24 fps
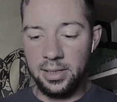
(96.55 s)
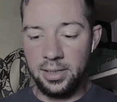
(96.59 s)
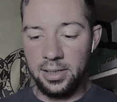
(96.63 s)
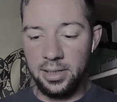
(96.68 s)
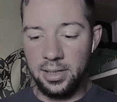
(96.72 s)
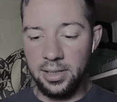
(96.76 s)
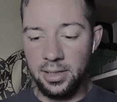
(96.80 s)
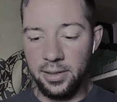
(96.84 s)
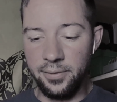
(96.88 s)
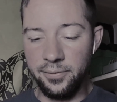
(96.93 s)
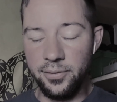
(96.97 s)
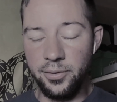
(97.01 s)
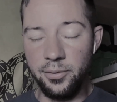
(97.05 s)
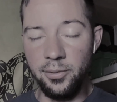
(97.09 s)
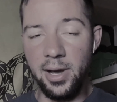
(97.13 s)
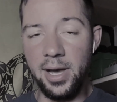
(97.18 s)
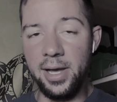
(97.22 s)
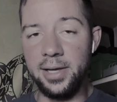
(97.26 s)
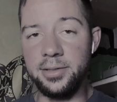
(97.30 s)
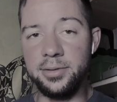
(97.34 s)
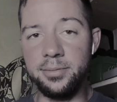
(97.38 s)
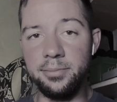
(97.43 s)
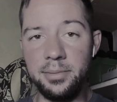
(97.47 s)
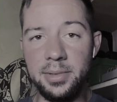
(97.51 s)
And if you
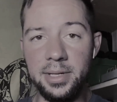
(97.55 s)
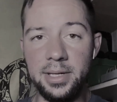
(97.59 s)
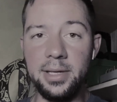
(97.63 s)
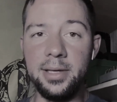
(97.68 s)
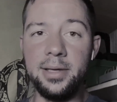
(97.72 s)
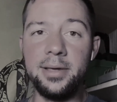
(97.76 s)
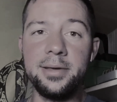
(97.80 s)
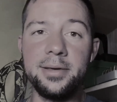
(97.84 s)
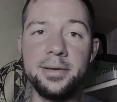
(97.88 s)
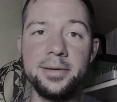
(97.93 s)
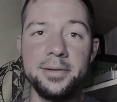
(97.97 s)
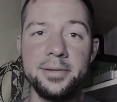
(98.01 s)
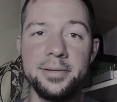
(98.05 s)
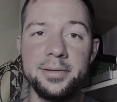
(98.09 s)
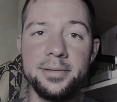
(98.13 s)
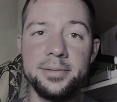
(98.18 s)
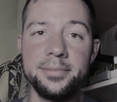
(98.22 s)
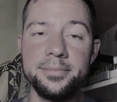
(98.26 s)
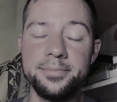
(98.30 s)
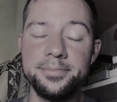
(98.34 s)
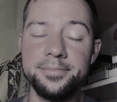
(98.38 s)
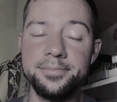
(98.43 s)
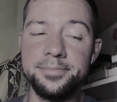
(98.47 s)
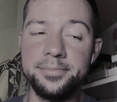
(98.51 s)
ask me,
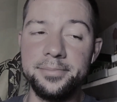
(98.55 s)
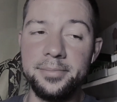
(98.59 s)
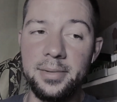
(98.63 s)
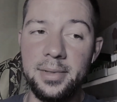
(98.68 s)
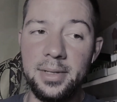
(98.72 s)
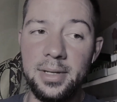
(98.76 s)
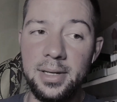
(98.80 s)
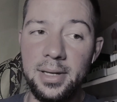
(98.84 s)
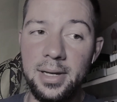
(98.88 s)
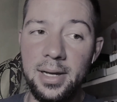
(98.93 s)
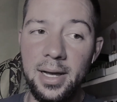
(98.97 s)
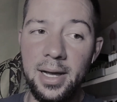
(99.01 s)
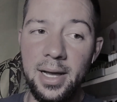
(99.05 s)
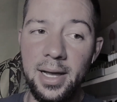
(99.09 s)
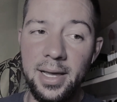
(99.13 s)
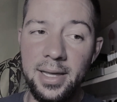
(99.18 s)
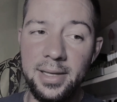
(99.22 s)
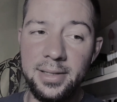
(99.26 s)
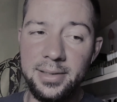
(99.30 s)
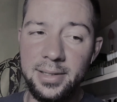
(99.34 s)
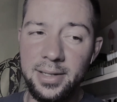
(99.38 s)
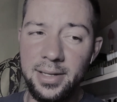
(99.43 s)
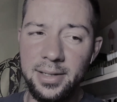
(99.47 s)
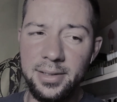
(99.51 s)
I
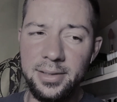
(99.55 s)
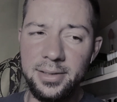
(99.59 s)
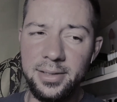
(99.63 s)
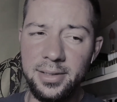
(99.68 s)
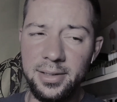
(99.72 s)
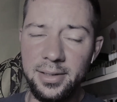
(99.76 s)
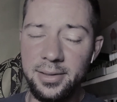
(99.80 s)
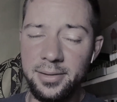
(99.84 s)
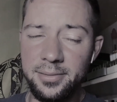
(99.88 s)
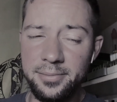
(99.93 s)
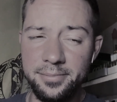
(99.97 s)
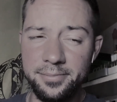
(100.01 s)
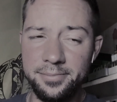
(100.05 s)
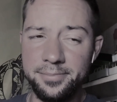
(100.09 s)
tend to,